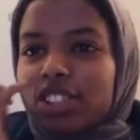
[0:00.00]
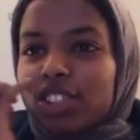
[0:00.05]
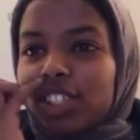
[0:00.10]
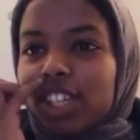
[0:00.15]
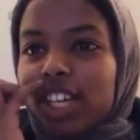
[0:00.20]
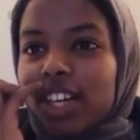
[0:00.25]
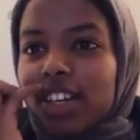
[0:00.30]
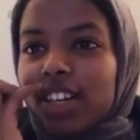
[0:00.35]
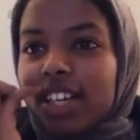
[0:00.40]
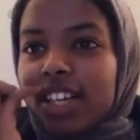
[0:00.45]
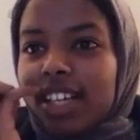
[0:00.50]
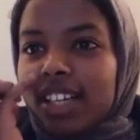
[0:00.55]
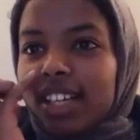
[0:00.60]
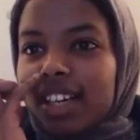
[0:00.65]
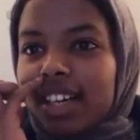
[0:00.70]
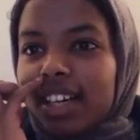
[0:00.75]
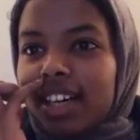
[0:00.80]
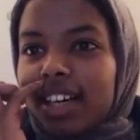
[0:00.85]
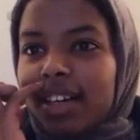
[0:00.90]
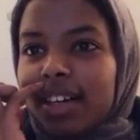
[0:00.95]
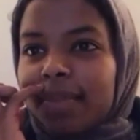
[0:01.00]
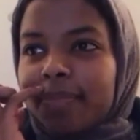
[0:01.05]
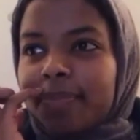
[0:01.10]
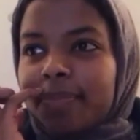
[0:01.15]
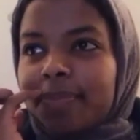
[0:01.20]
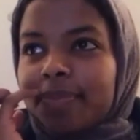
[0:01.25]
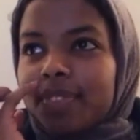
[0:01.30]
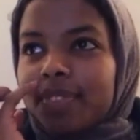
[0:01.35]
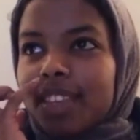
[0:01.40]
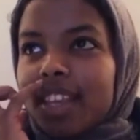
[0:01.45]
sharing
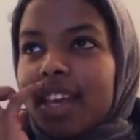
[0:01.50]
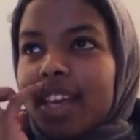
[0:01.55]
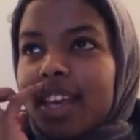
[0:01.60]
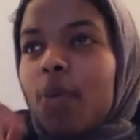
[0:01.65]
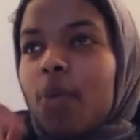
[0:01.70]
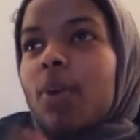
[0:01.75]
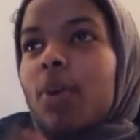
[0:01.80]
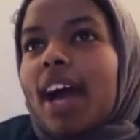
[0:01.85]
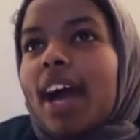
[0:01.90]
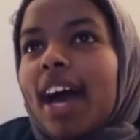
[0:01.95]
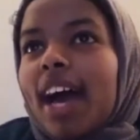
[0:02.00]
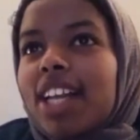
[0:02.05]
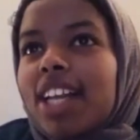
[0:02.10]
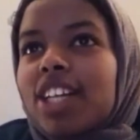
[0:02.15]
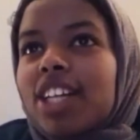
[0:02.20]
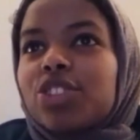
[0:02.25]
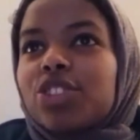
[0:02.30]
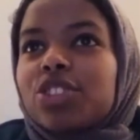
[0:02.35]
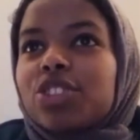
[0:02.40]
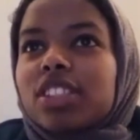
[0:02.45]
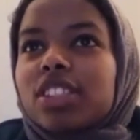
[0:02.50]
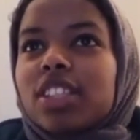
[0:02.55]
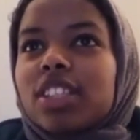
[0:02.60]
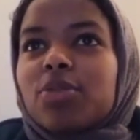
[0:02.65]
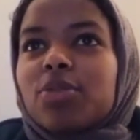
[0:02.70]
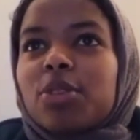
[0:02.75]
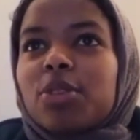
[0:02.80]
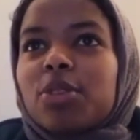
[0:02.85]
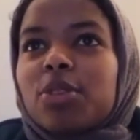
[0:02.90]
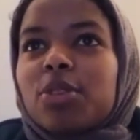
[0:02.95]
um, what I had an interest in
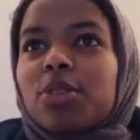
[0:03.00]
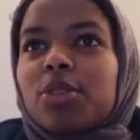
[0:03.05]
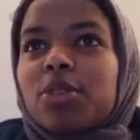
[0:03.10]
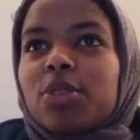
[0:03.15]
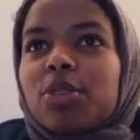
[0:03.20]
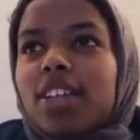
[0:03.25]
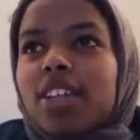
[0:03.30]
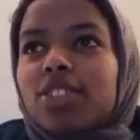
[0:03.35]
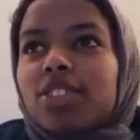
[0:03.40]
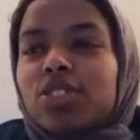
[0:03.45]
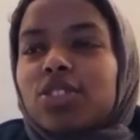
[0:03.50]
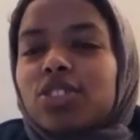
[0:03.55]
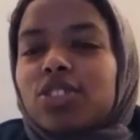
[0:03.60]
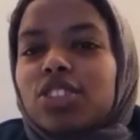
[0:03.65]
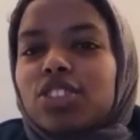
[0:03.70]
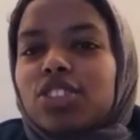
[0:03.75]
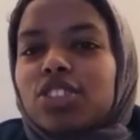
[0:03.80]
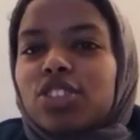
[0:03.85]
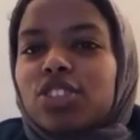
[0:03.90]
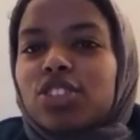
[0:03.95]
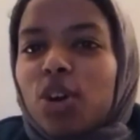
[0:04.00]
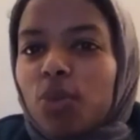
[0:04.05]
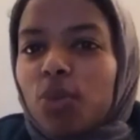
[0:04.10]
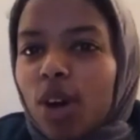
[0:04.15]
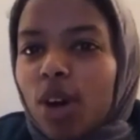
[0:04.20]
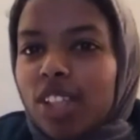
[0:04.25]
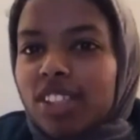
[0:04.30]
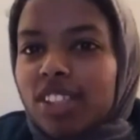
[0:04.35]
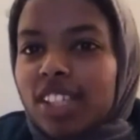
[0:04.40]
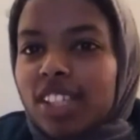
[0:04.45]
with people that usually just don't
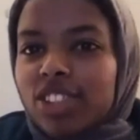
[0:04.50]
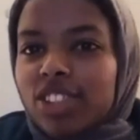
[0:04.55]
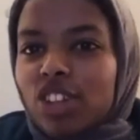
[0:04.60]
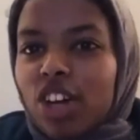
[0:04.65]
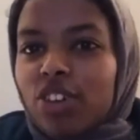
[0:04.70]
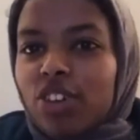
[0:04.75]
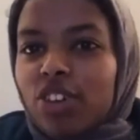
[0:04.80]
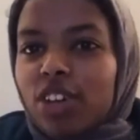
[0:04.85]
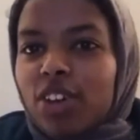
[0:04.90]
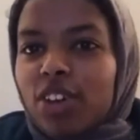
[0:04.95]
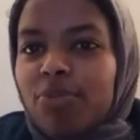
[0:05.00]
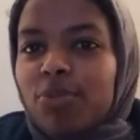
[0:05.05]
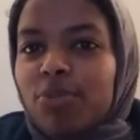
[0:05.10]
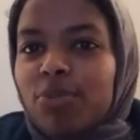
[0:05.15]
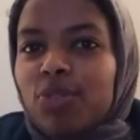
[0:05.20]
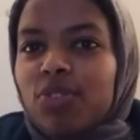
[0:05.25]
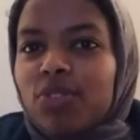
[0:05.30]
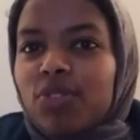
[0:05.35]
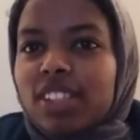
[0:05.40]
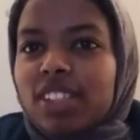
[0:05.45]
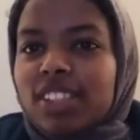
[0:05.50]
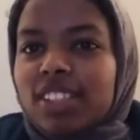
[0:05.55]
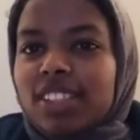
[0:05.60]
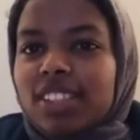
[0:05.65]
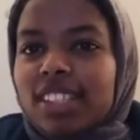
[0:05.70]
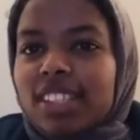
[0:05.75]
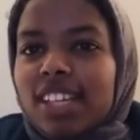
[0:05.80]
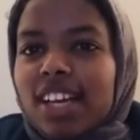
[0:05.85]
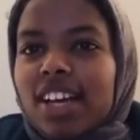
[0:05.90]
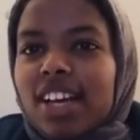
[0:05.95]
watch that genre of movies.
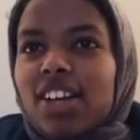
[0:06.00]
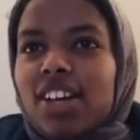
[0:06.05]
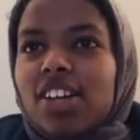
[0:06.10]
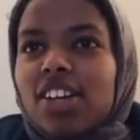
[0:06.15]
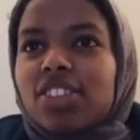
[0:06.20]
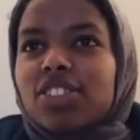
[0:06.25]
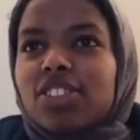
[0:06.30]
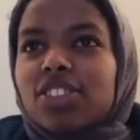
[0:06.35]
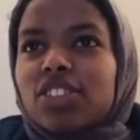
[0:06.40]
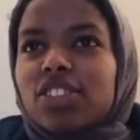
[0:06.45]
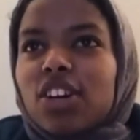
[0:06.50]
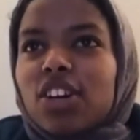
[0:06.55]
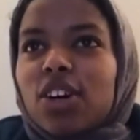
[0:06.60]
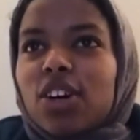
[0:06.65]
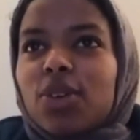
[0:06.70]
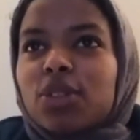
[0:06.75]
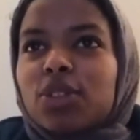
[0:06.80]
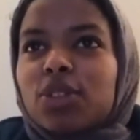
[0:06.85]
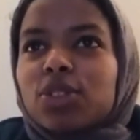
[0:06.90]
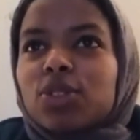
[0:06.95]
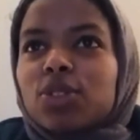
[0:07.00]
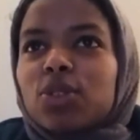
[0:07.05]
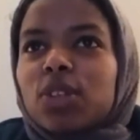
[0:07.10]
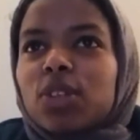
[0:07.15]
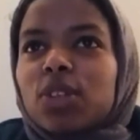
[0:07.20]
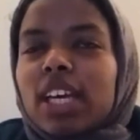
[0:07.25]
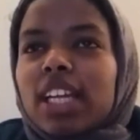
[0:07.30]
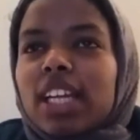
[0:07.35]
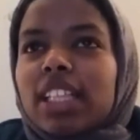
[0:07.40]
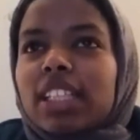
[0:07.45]
So it was cool
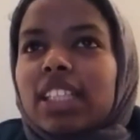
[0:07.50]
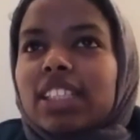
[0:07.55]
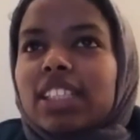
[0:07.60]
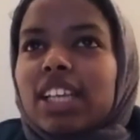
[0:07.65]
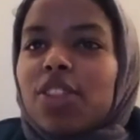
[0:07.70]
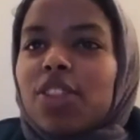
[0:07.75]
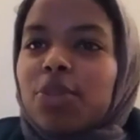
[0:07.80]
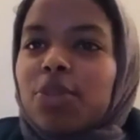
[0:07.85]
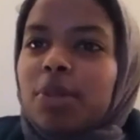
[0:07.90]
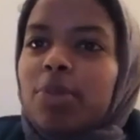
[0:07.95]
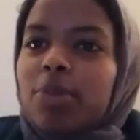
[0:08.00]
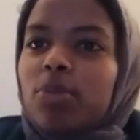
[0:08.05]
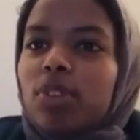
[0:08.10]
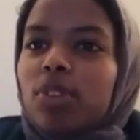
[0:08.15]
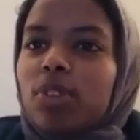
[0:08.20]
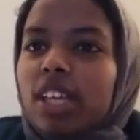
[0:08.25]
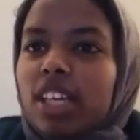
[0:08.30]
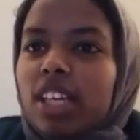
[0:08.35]
getting to see other people like